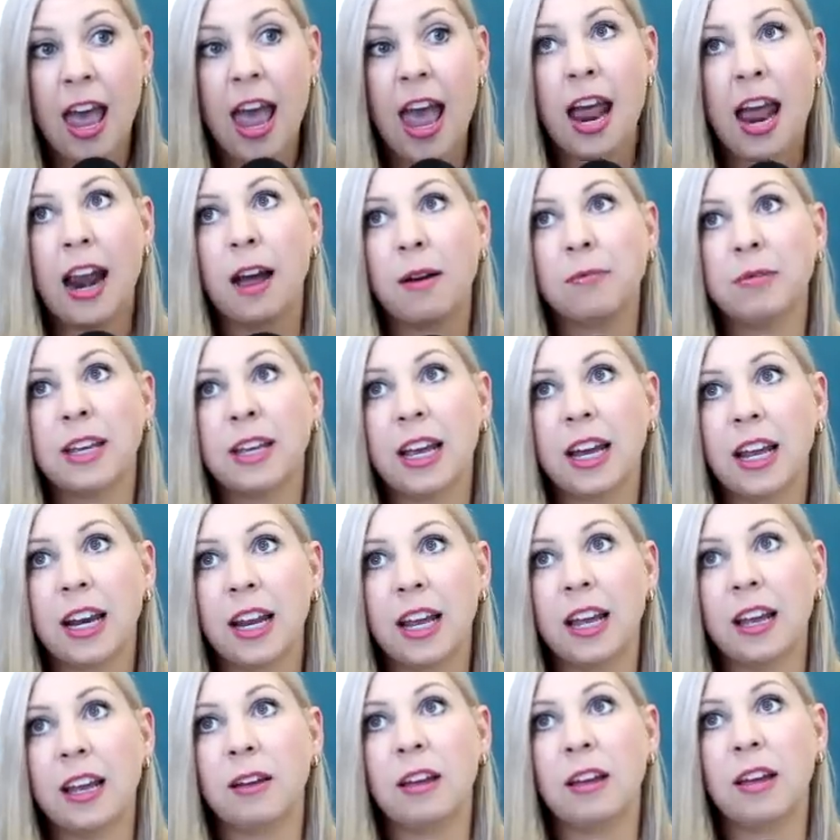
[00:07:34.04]
And I'm
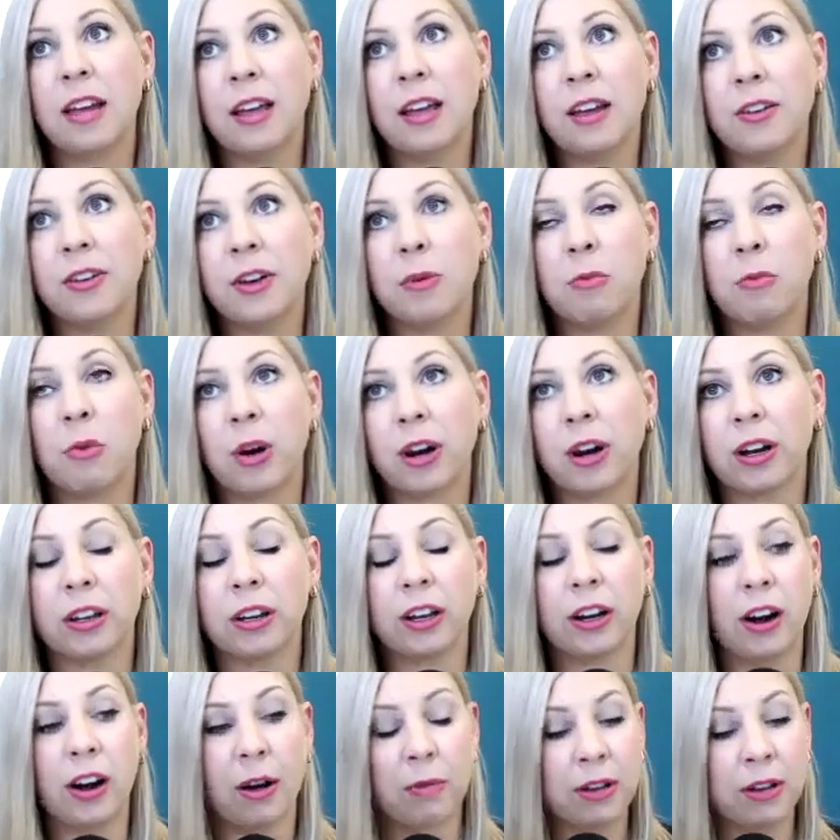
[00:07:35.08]
getting even more
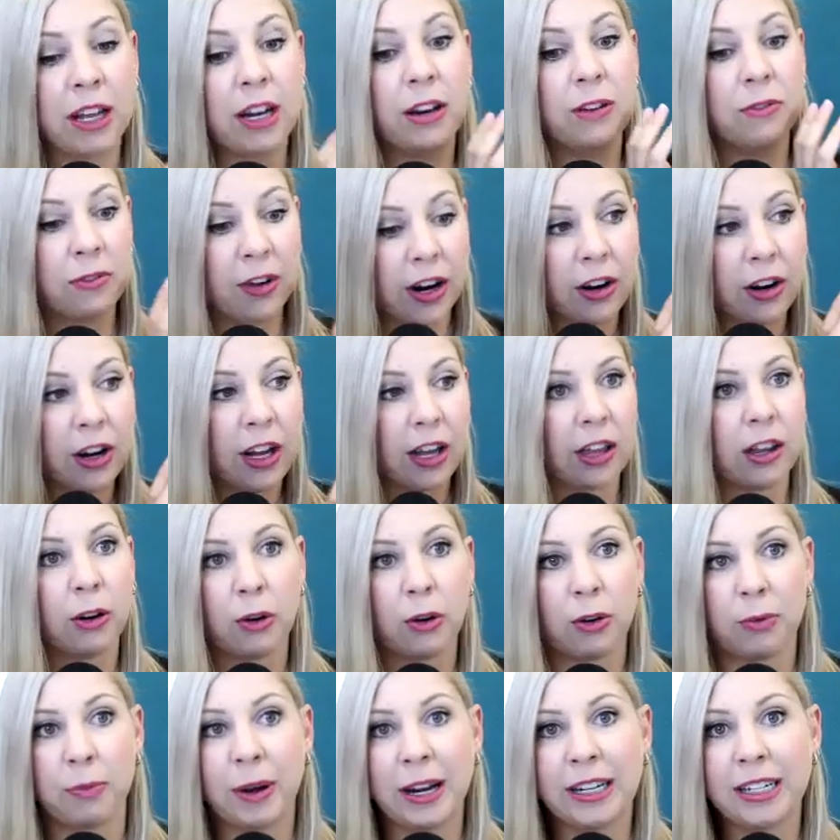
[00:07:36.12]
clear. I'm getting very clear
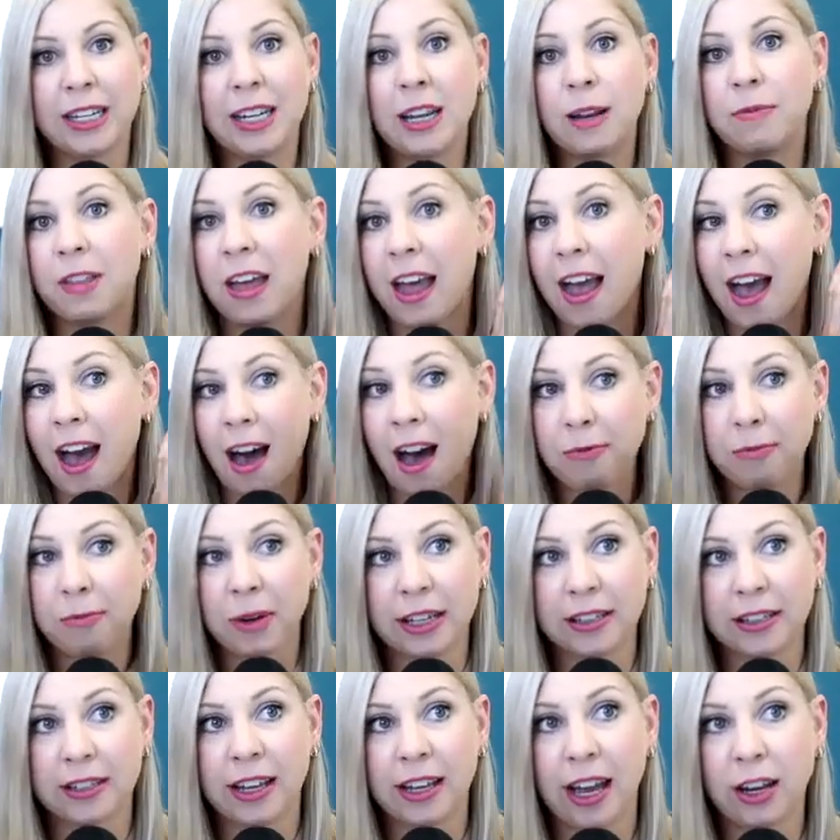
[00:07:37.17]
with my team. They have
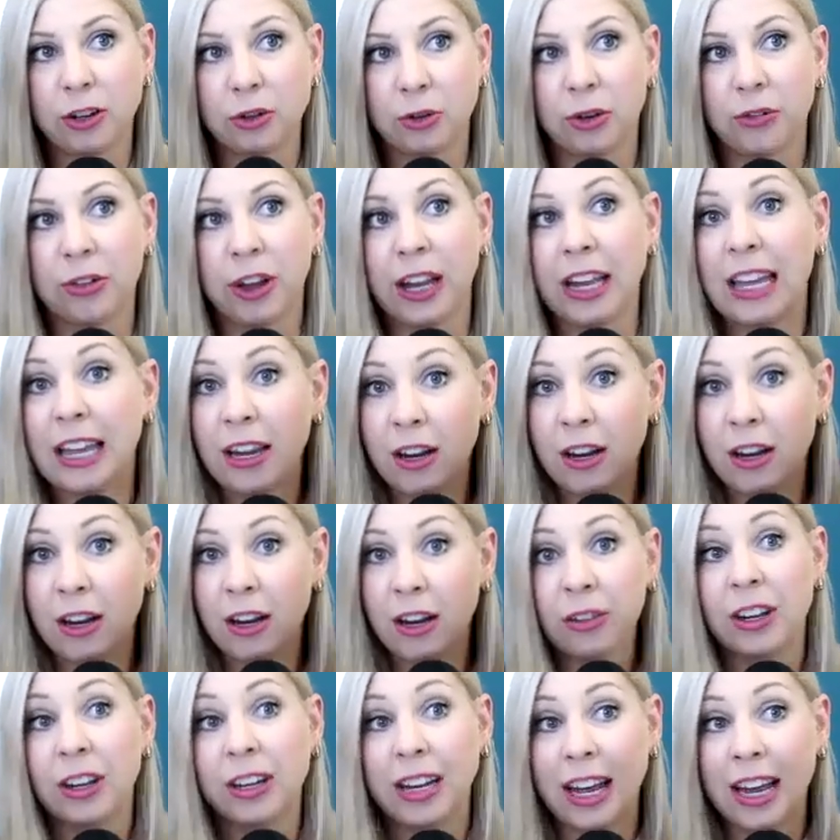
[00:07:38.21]
my schedule of like, here are
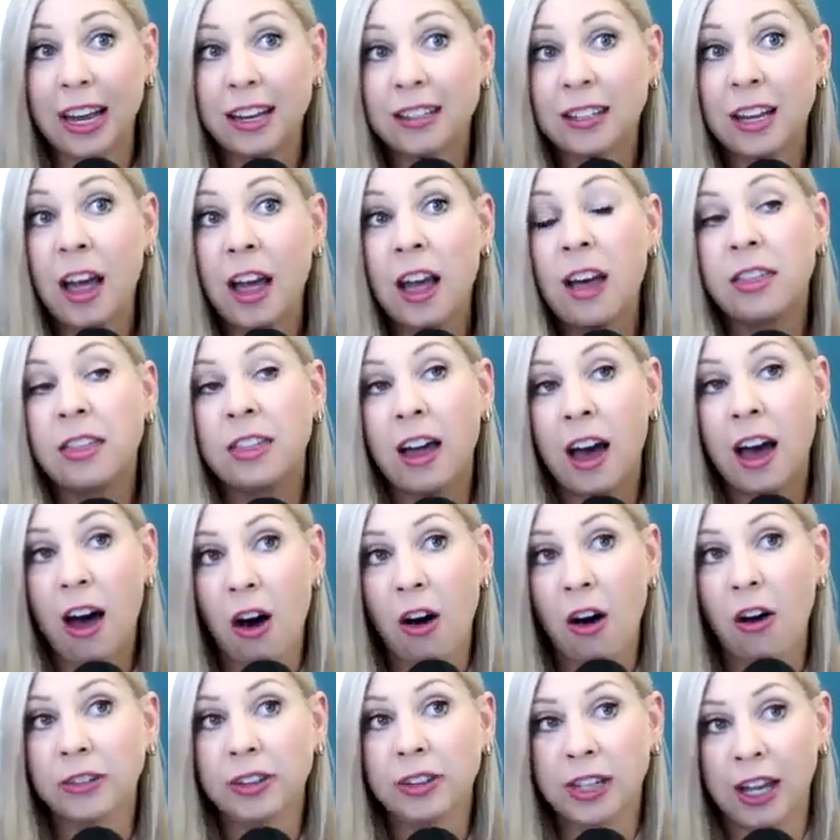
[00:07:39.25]
the days that
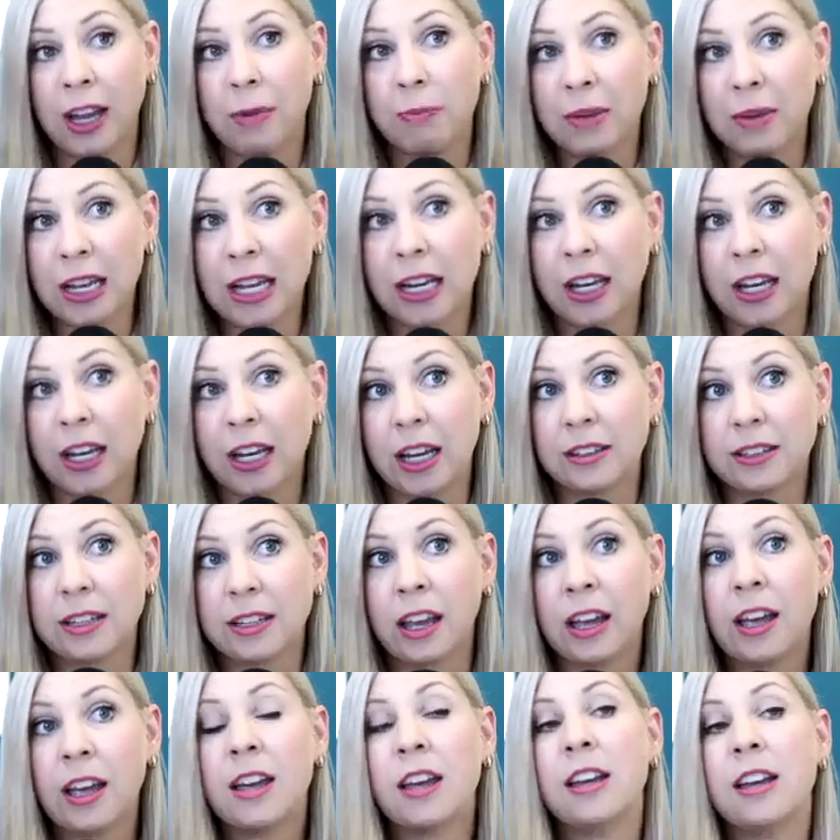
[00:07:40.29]
I'll take meetings.
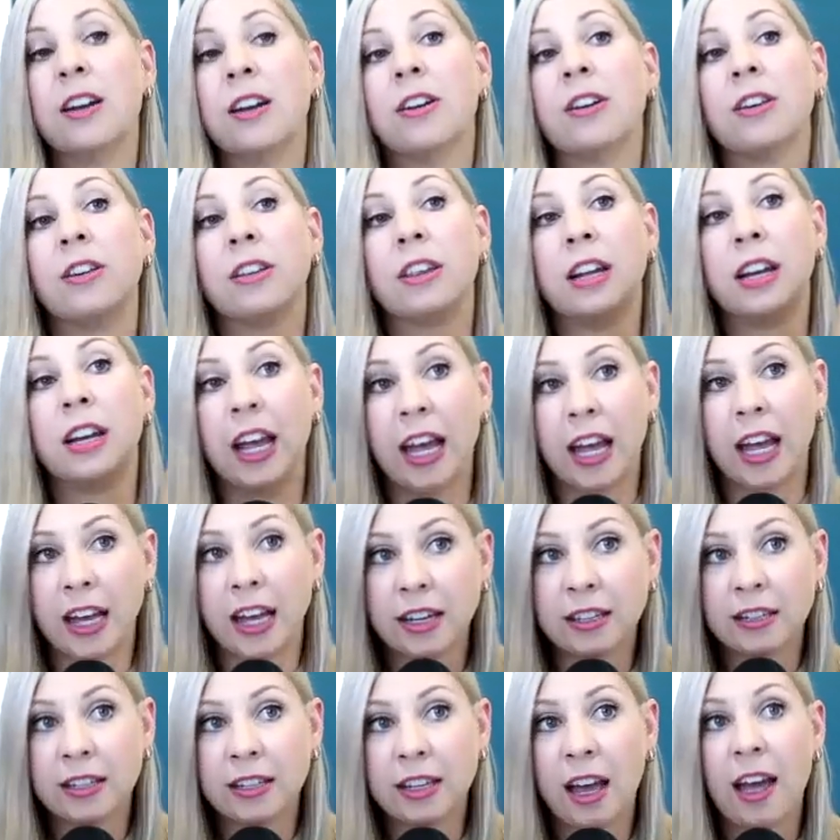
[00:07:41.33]
Here are the
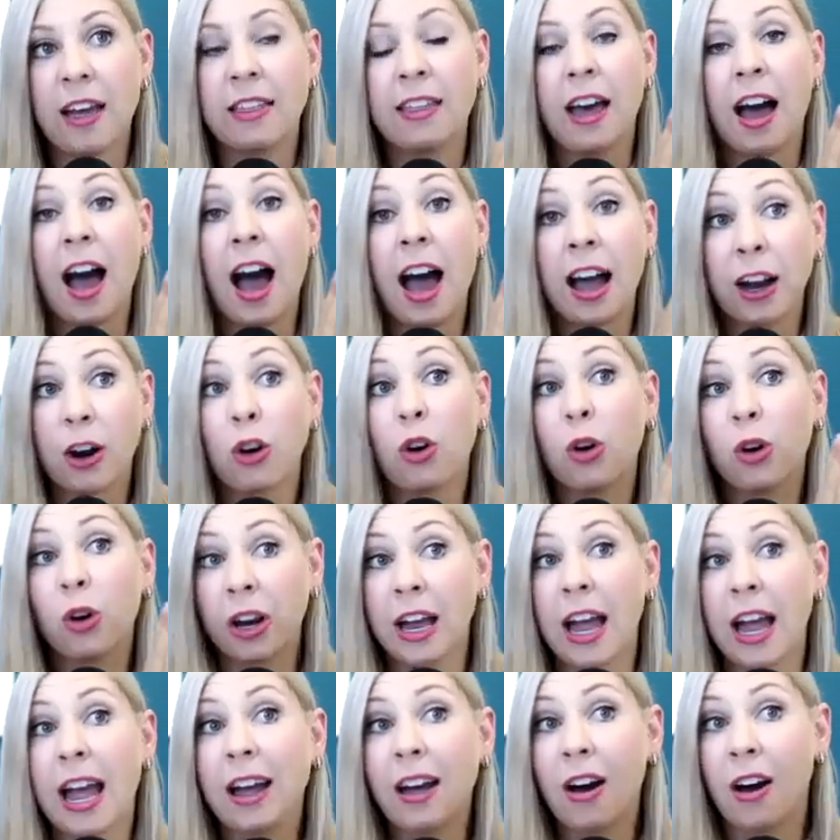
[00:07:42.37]
days that I
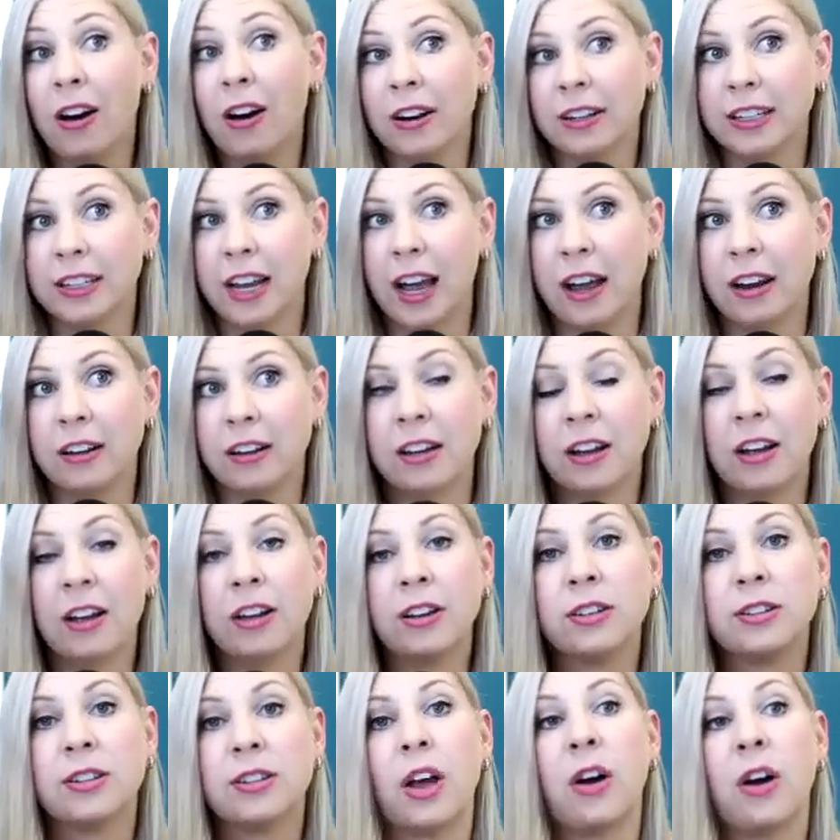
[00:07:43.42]
create content.
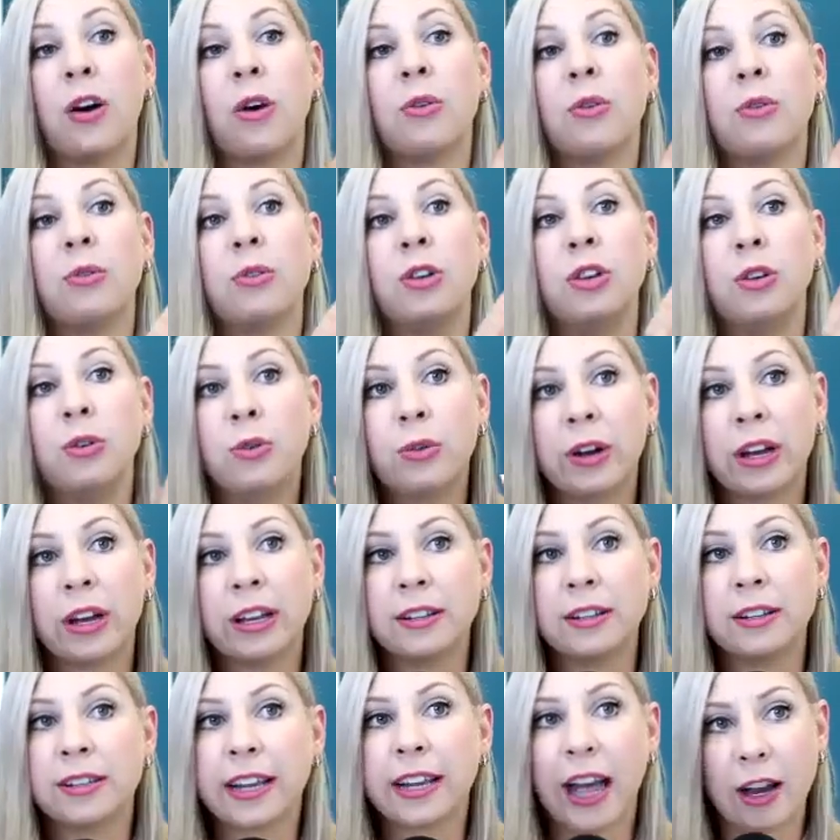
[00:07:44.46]
So you
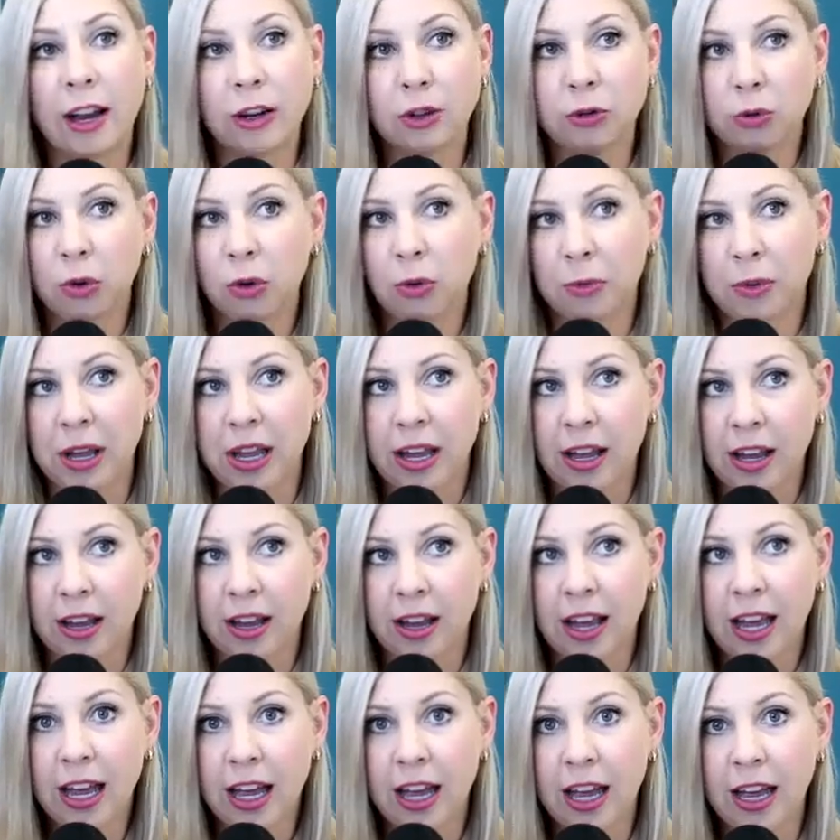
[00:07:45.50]
can schedule
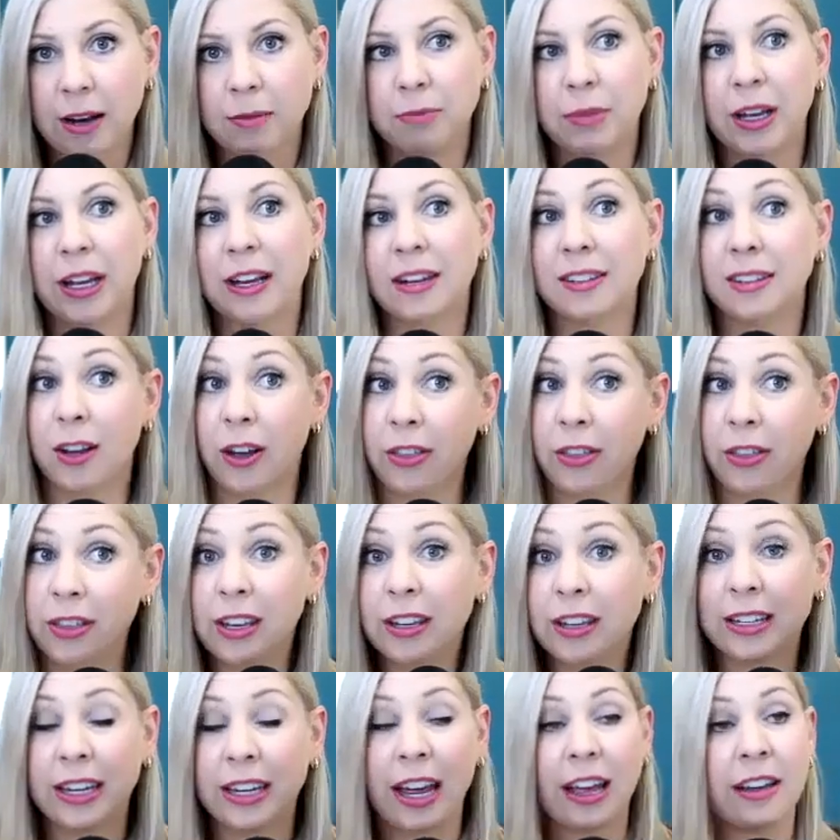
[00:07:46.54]
me in because on
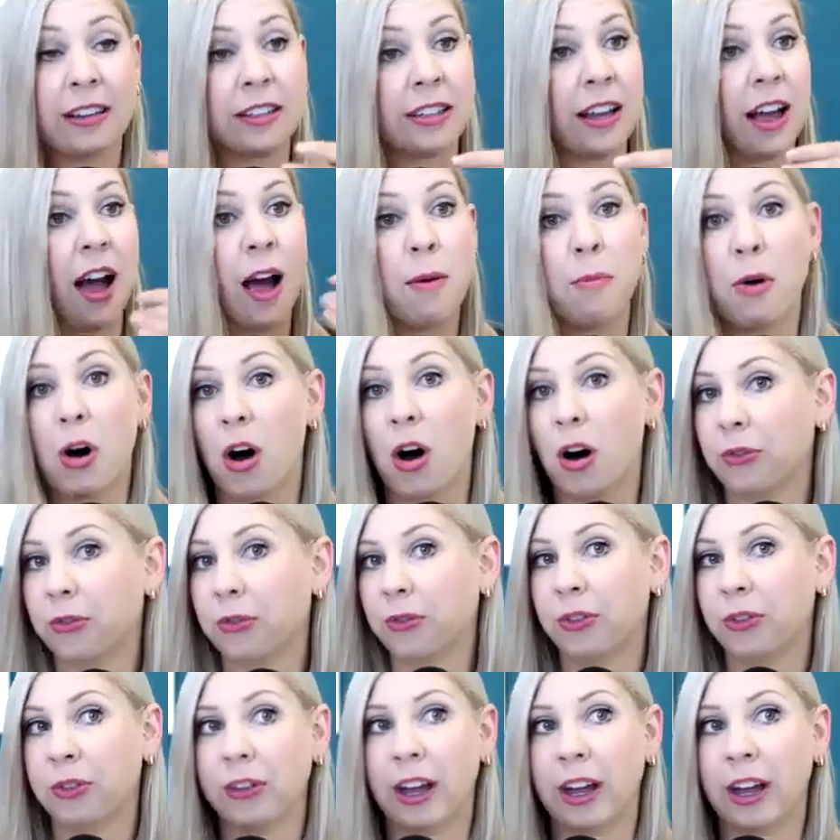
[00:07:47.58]
these days I'm off.